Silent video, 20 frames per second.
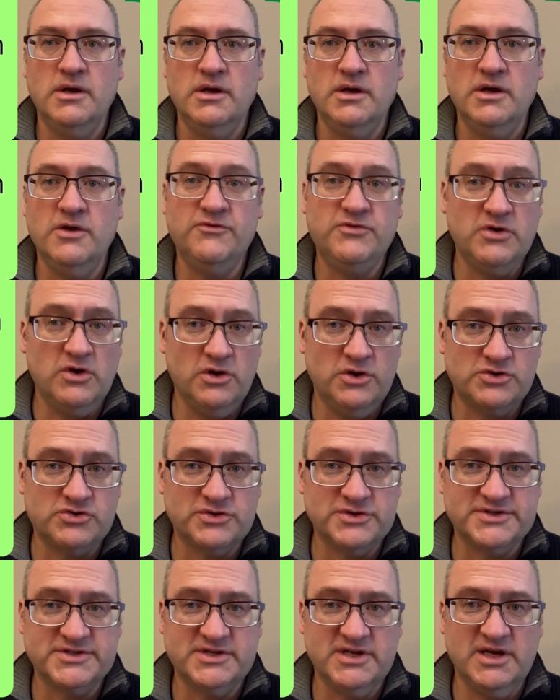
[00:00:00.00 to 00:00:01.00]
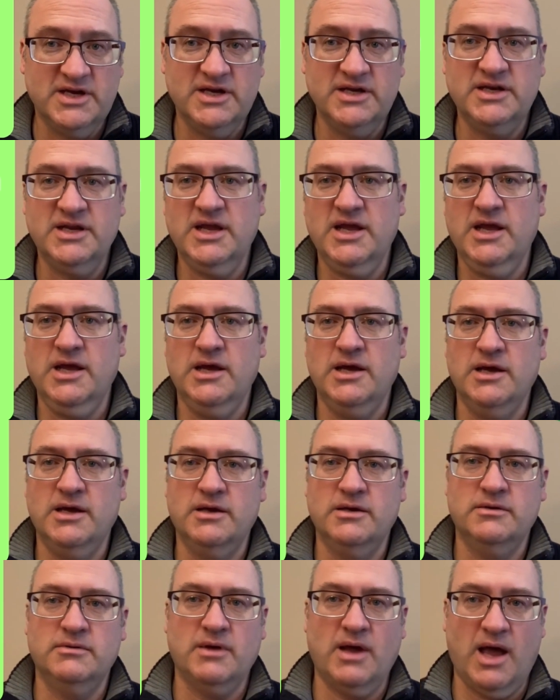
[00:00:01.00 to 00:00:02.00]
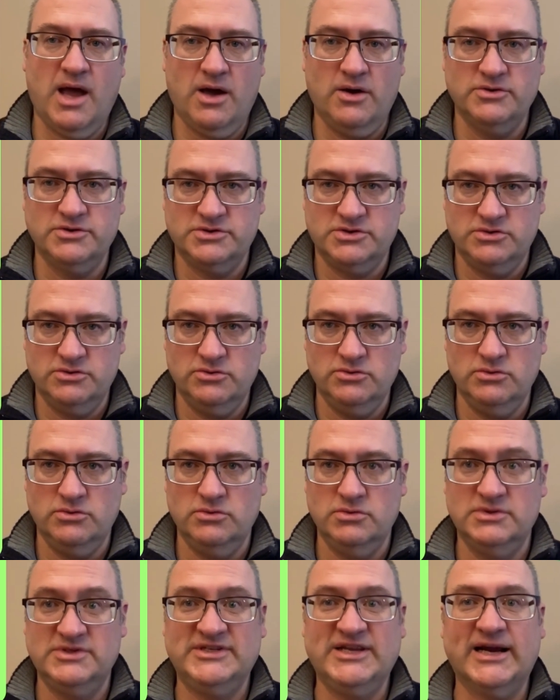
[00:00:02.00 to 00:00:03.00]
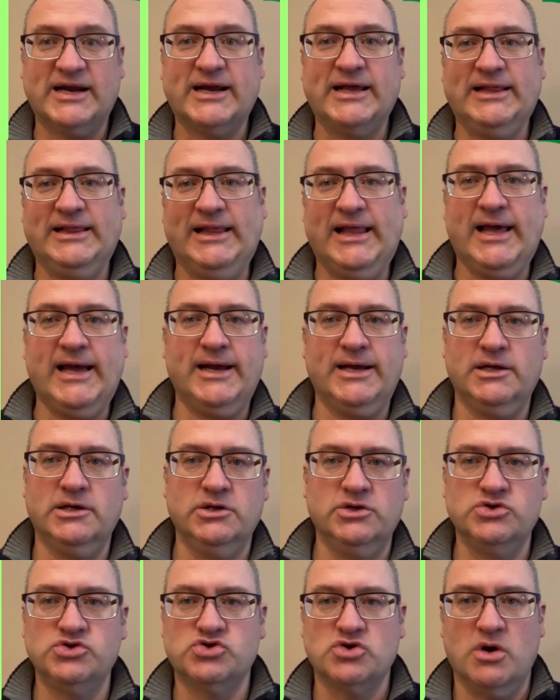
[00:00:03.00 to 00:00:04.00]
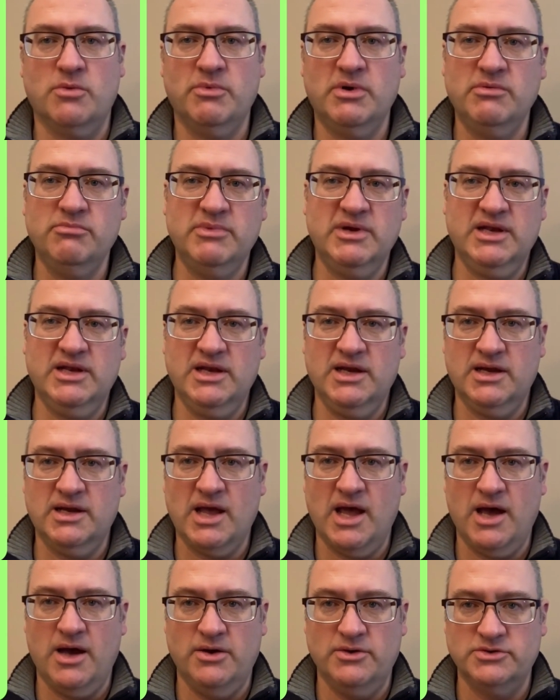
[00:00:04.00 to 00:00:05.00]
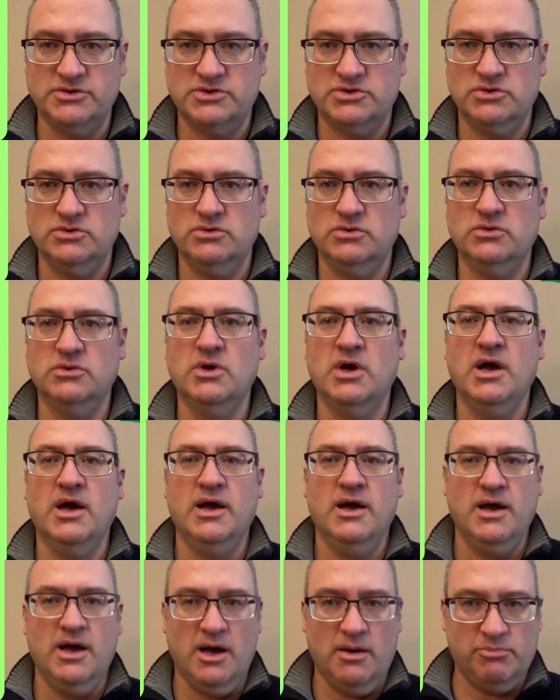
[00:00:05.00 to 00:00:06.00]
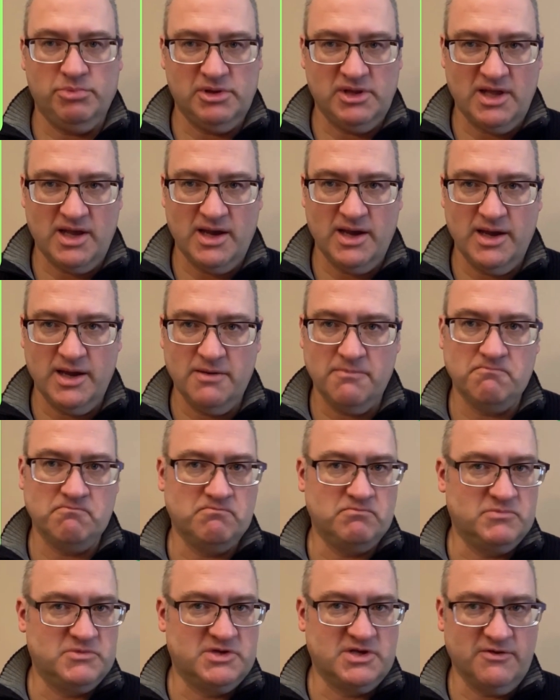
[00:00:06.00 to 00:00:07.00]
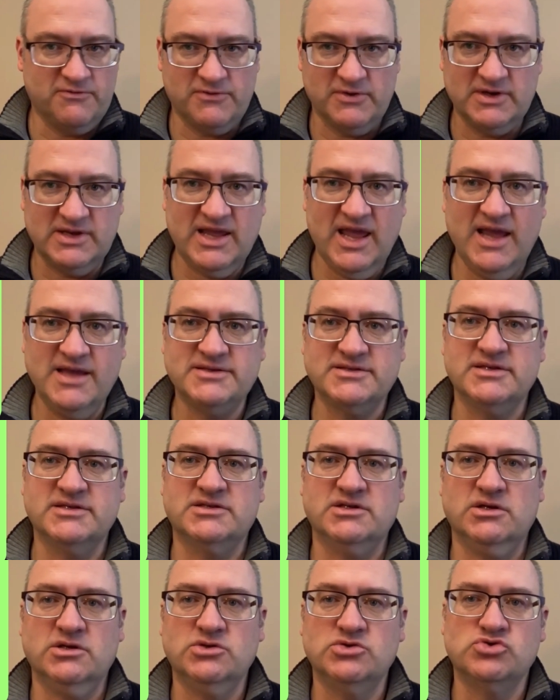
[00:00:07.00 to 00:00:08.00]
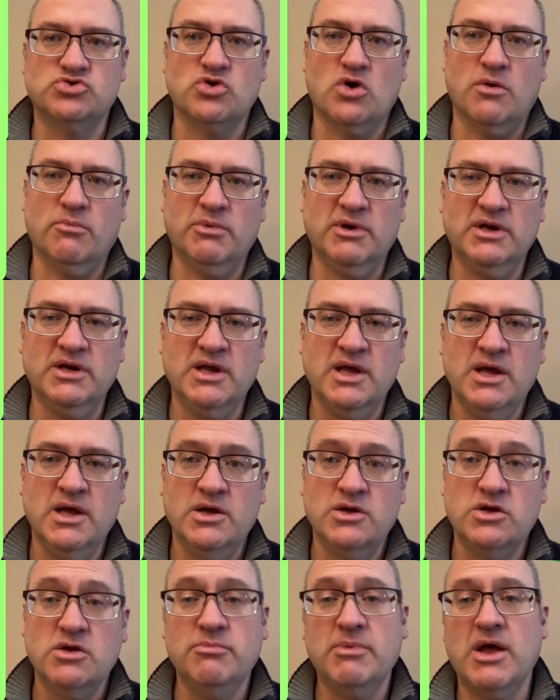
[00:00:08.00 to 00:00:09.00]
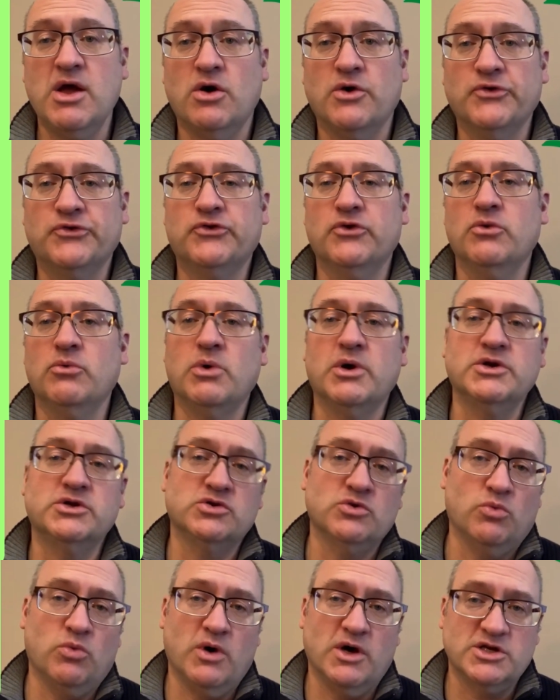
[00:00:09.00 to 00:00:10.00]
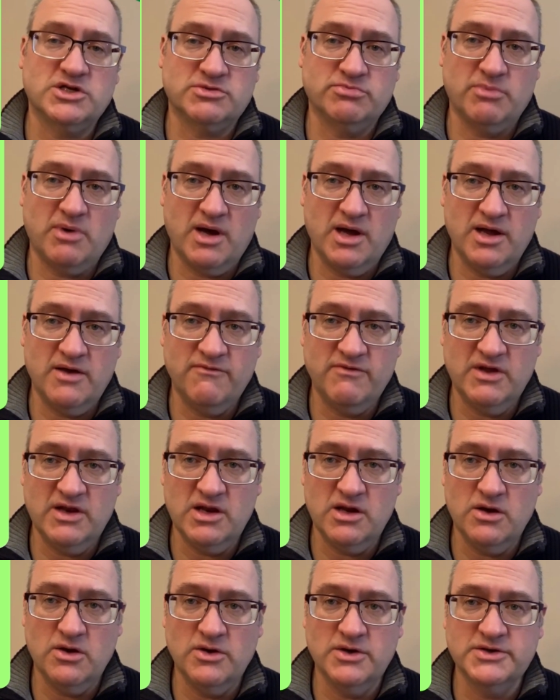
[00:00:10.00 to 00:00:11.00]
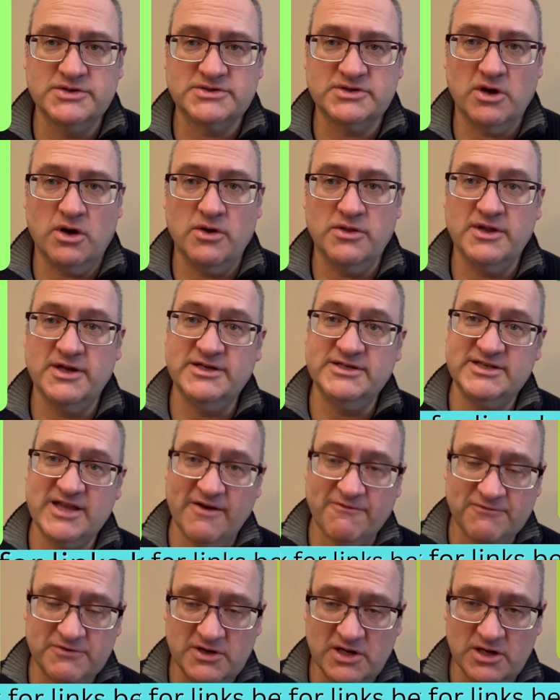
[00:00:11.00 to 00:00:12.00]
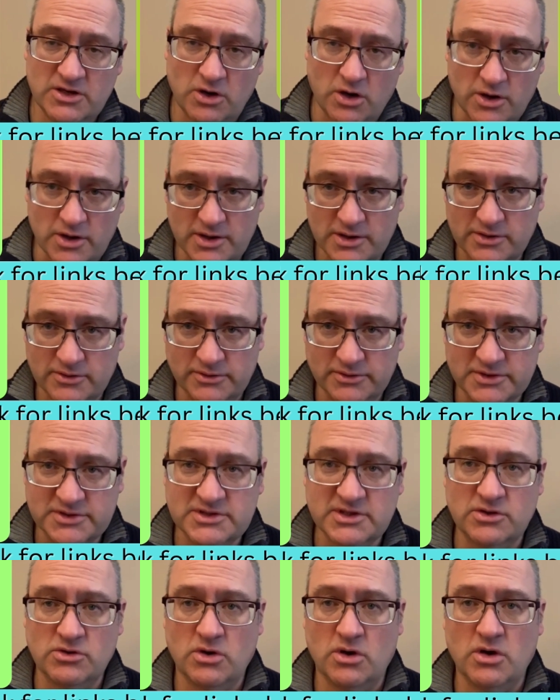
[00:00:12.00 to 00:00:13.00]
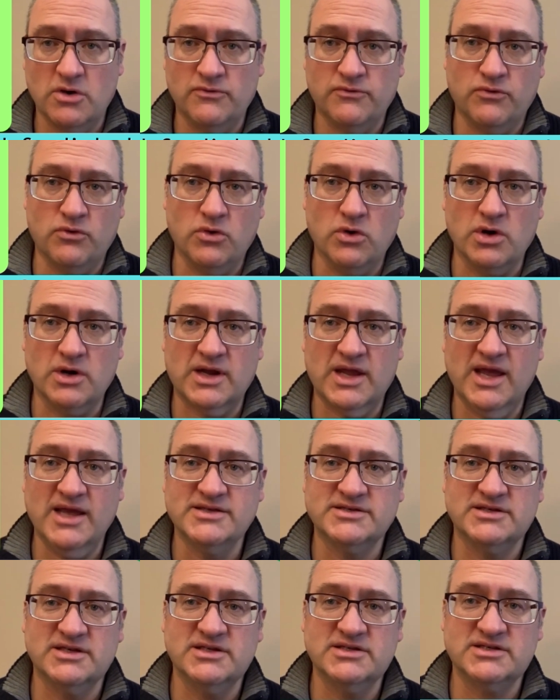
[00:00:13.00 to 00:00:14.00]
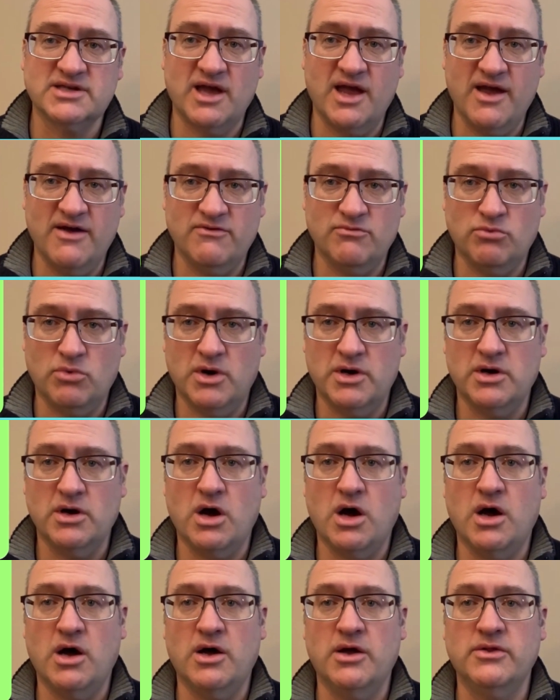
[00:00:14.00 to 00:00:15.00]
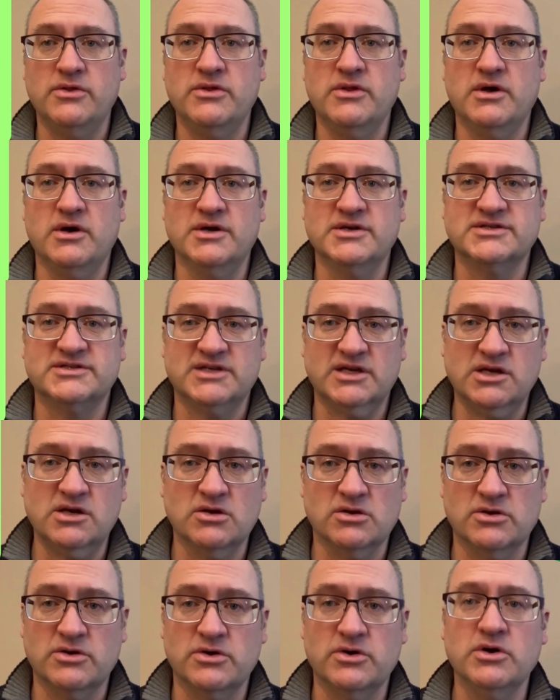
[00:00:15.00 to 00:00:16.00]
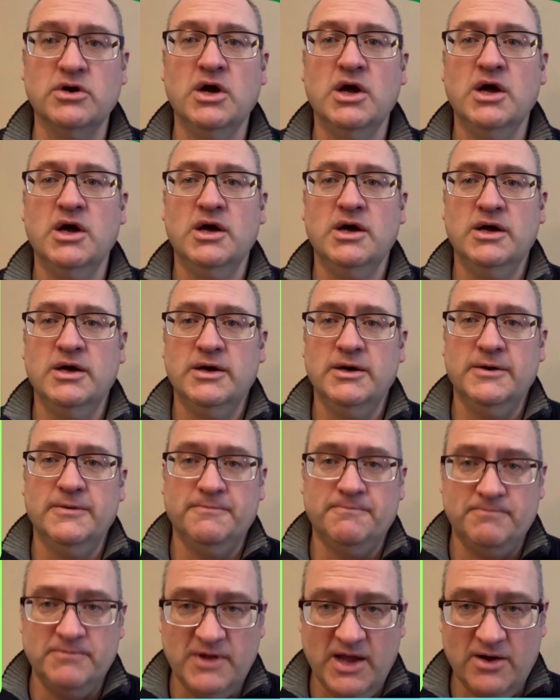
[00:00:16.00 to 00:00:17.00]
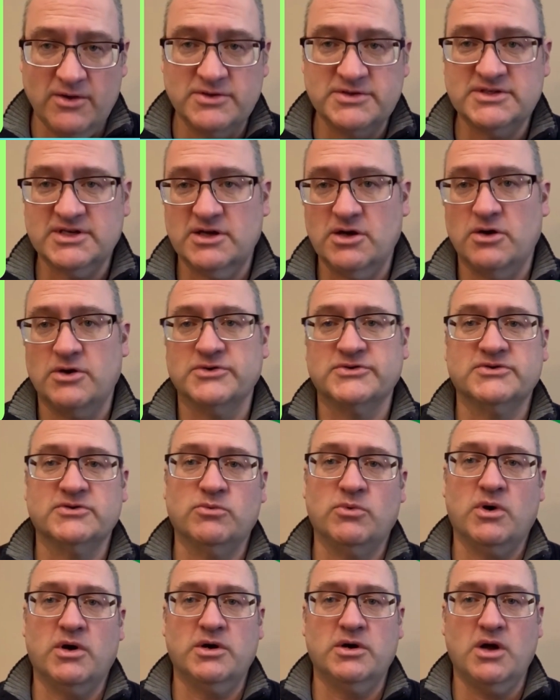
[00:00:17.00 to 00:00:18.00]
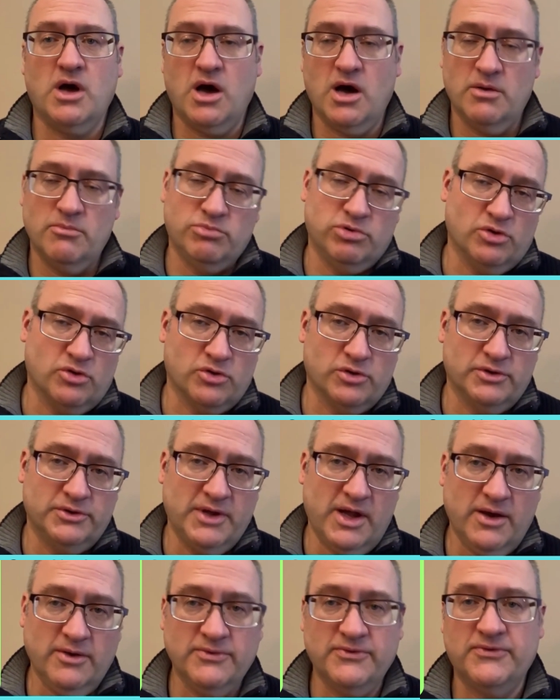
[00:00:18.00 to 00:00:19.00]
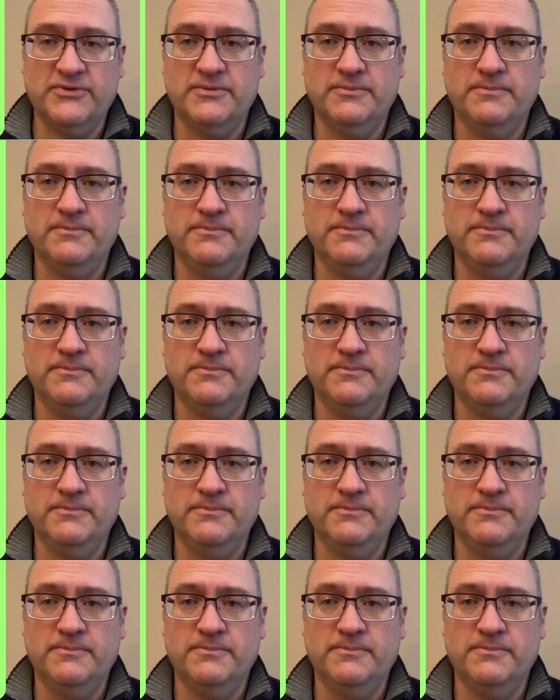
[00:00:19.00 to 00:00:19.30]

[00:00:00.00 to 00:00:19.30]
If you're interested in how to decline in German, meaning how to apply different cases in German, you may also want to watch my videos on the definite articles in all four cases. I have one on the singular nouns and also one on plural nouns.